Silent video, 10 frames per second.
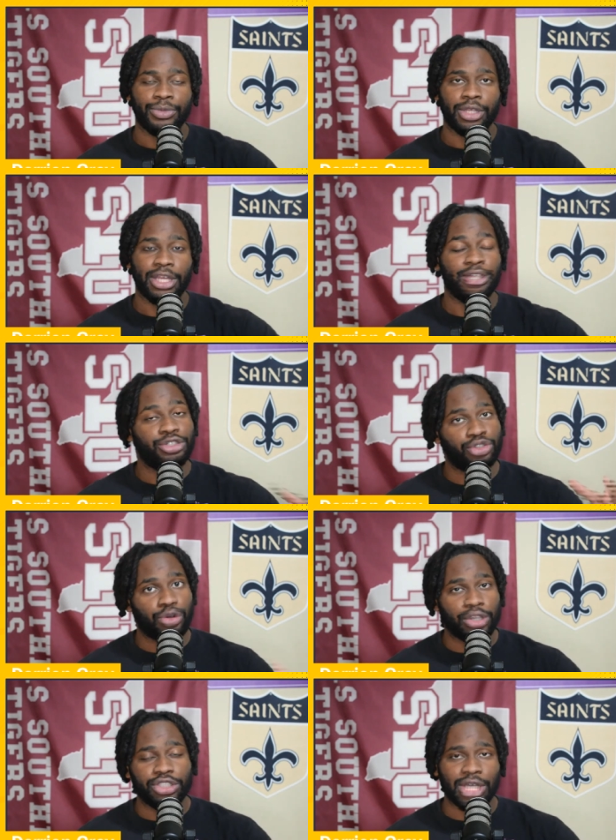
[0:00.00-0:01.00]
It is
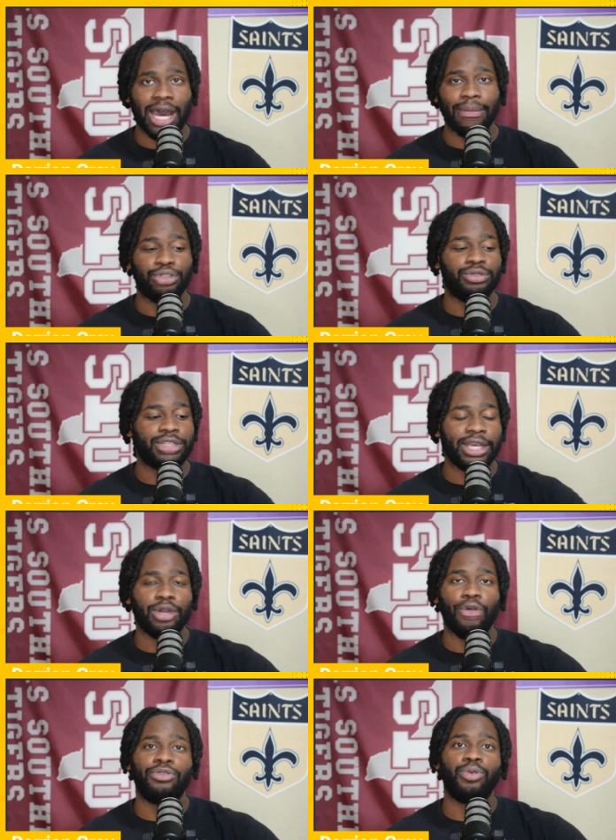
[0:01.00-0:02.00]
your job to take
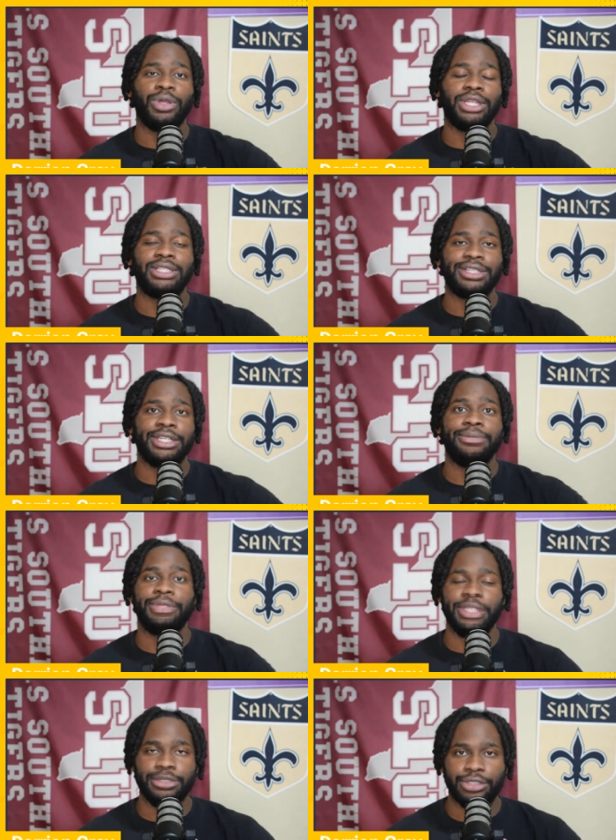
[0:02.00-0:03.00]
over when the team
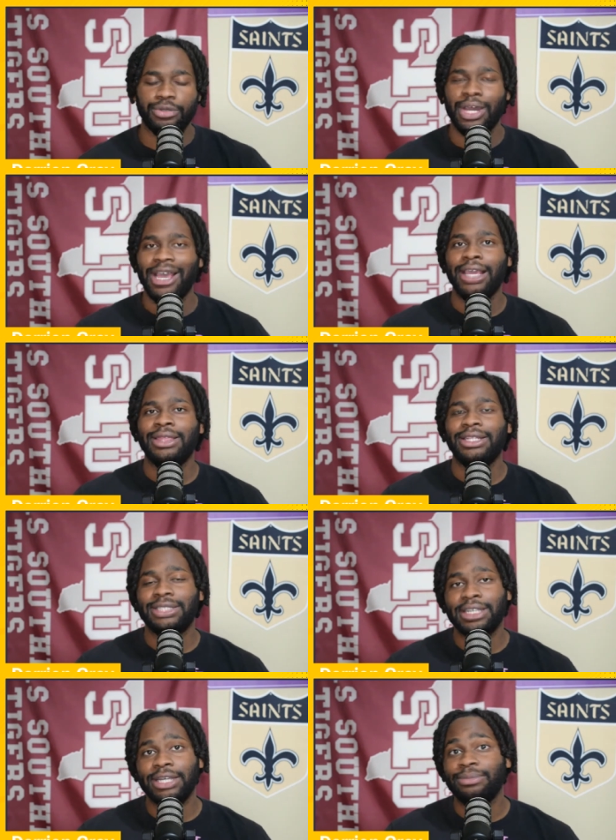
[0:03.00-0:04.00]
needs you. And the
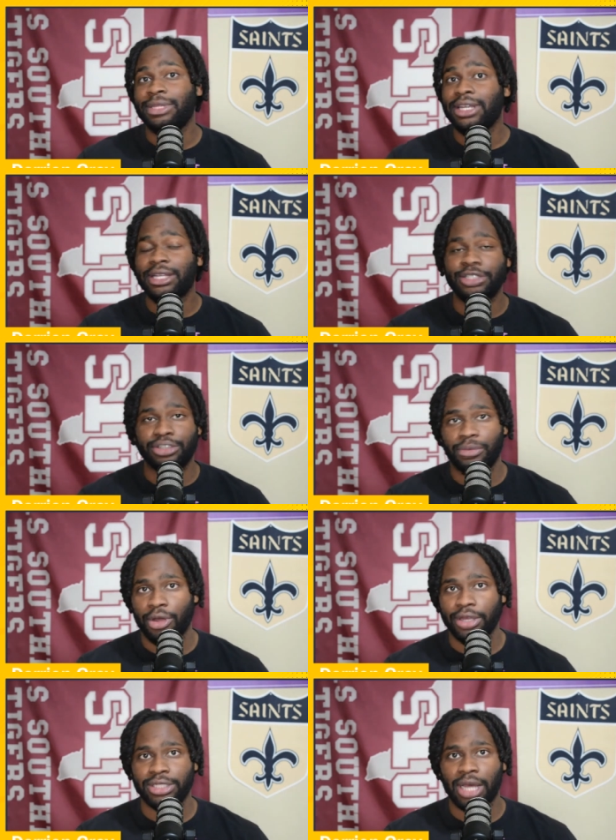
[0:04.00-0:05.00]
team needed
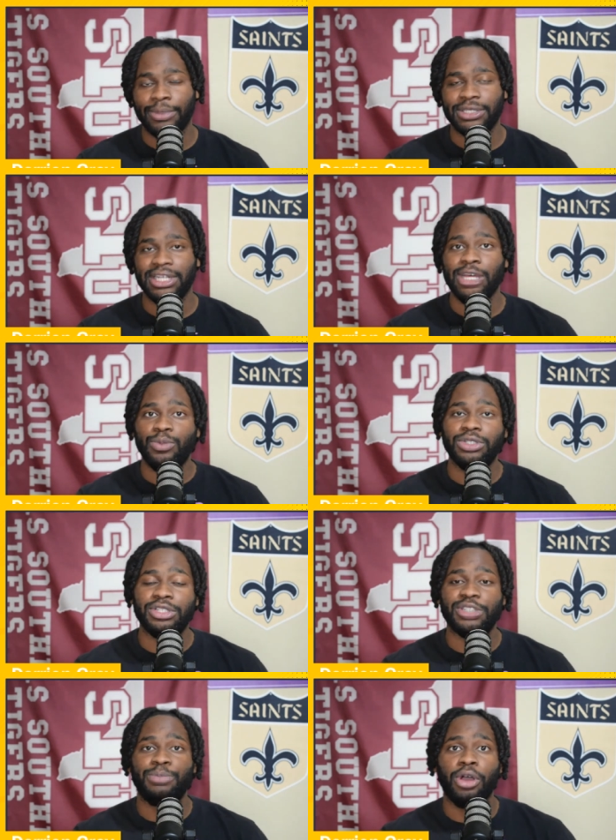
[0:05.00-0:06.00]
Jamarii Thomas, and he was
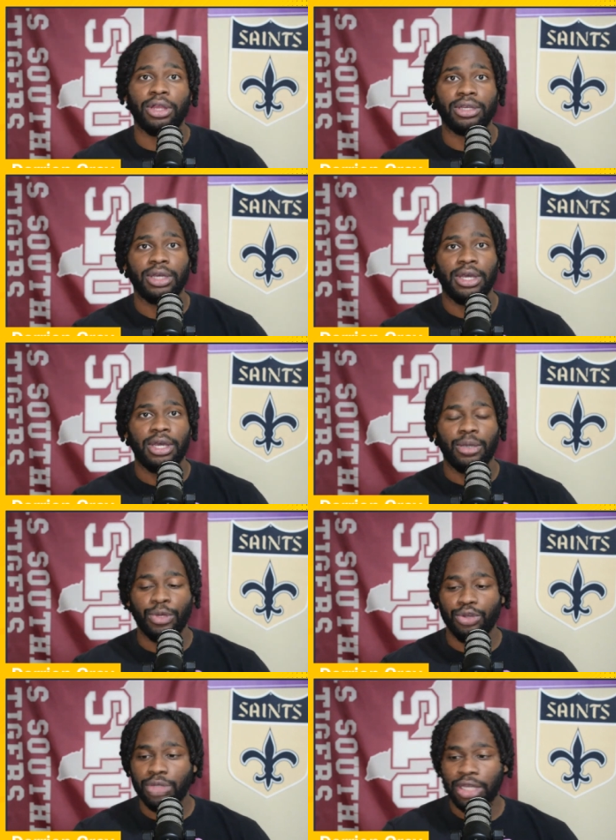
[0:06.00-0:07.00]
the spark.
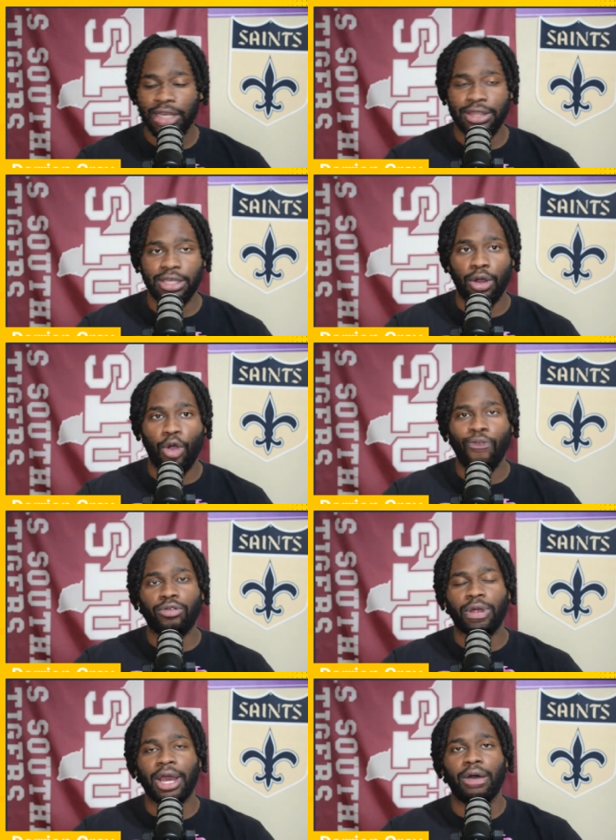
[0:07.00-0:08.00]
When you look at the
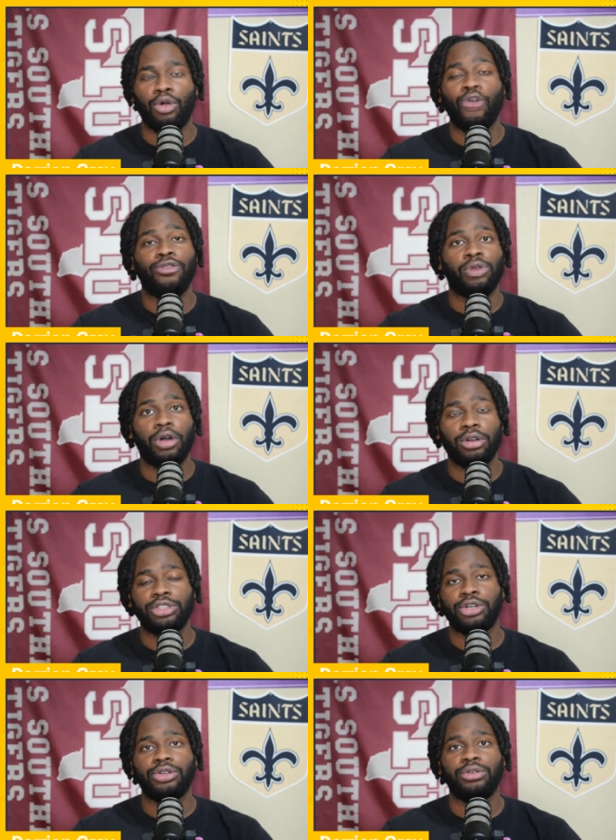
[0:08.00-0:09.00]
overall
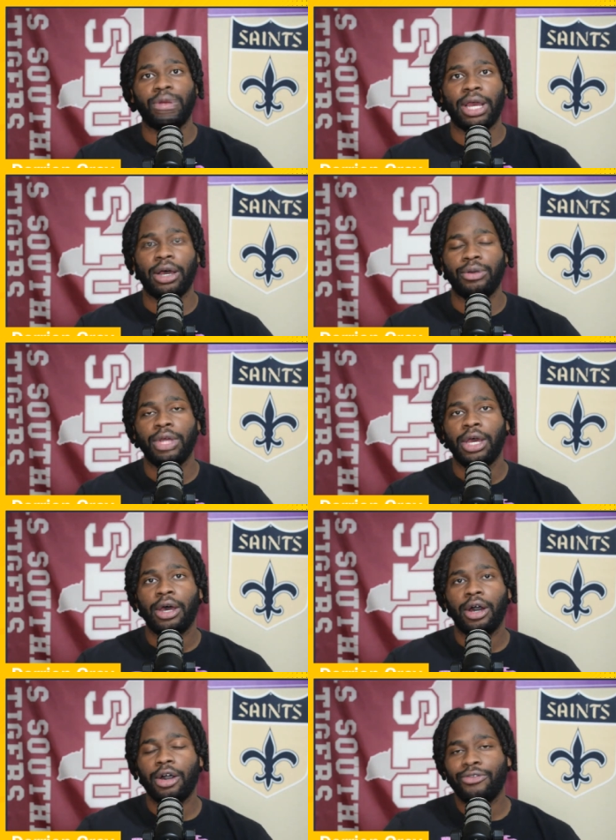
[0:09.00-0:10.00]
turnaround
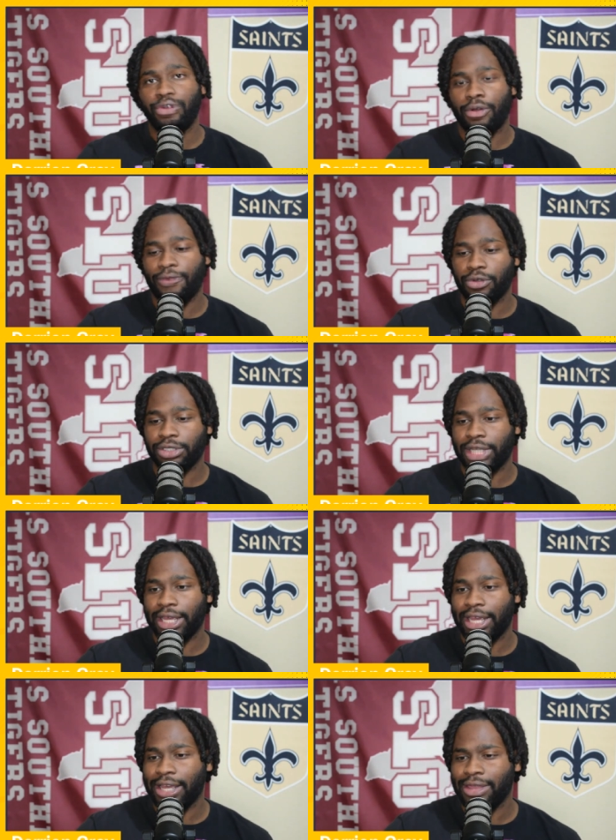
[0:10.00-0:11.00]
of Norfolk
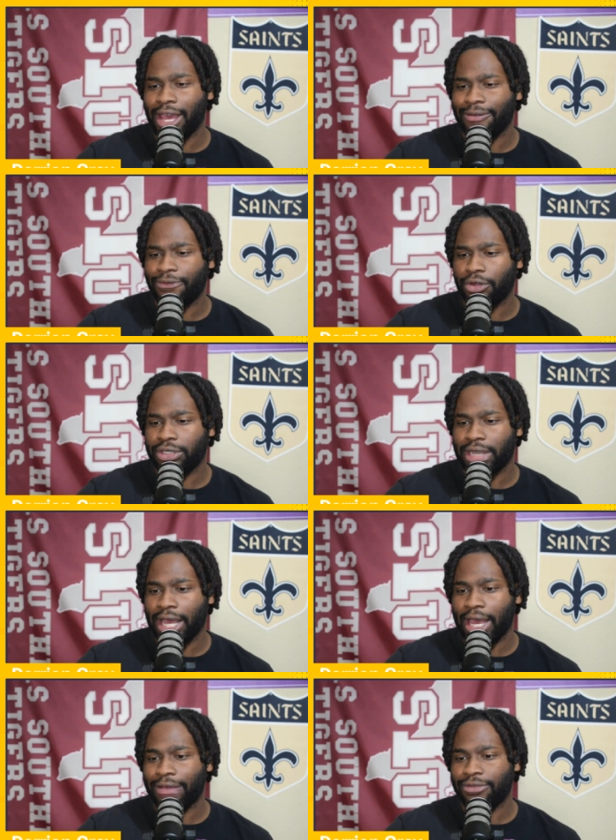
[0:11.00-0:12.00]
State in that first
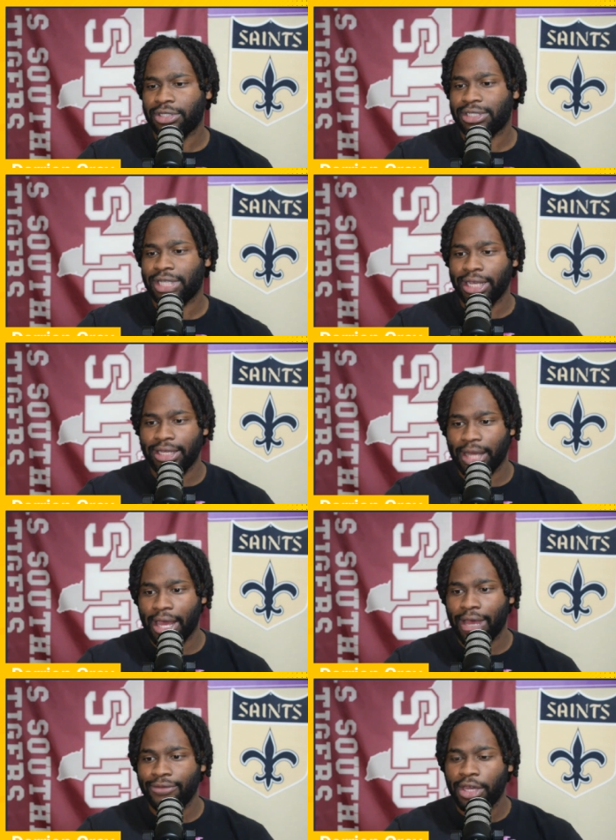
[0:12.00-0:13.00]
half to second
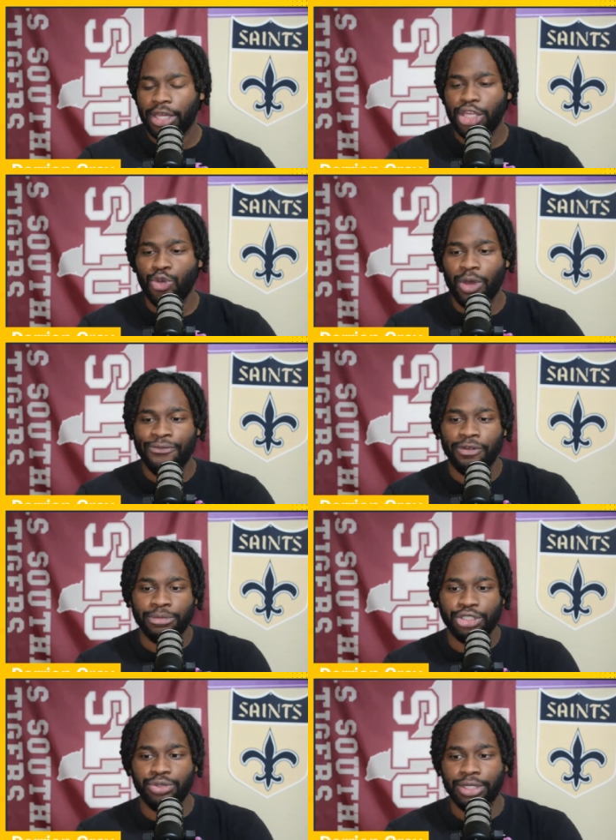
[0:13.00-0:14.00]
half, you went from
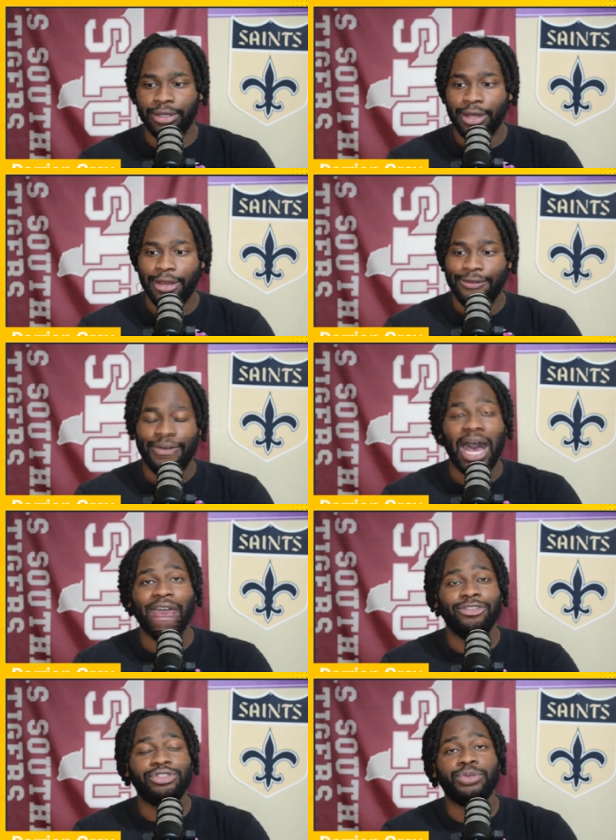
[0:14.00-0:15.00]
shooting
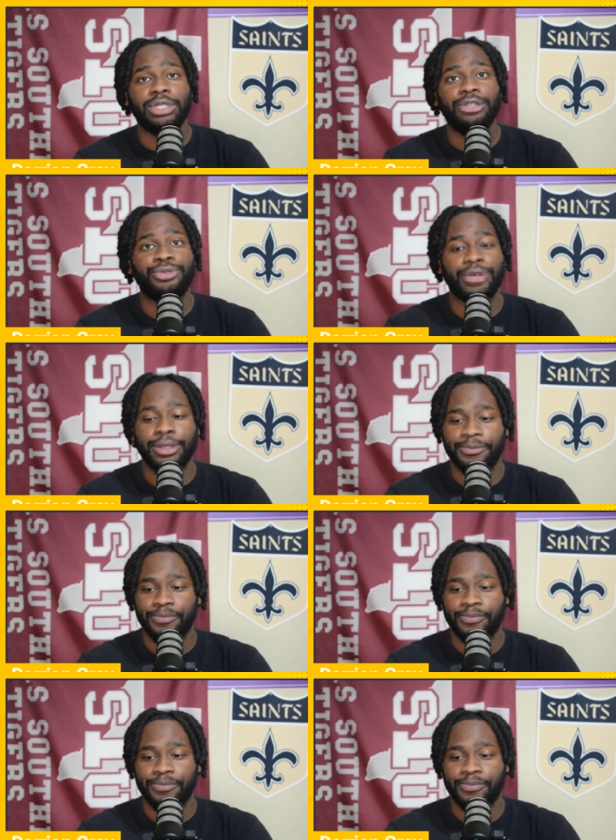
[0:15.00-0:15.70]
5 of 23